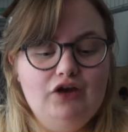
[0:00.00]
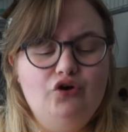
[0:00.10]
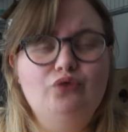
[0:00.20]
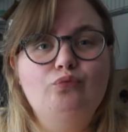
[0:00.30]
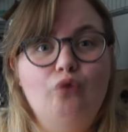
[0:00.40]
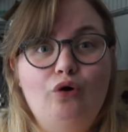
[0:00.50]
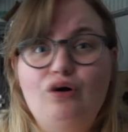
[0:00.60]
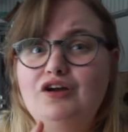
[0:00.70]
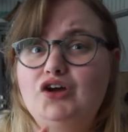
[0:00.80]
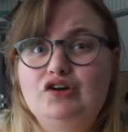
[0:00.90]
Couldn't
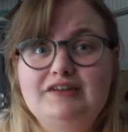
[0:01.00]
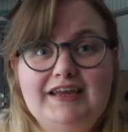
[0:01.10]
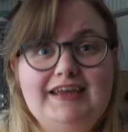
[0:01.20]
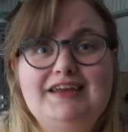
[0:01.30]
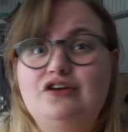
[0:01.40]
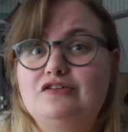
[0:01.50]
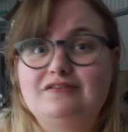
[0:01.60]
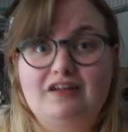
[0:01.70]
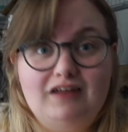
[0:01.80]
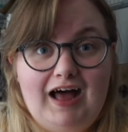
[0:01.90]
walk, couldn't eat,
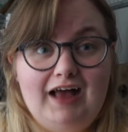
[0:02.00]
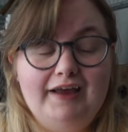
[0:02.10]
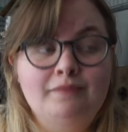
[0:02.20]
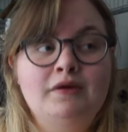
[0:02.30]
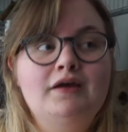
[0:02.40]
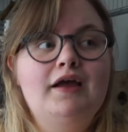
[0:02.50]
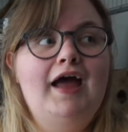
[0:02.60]
couldn't climb.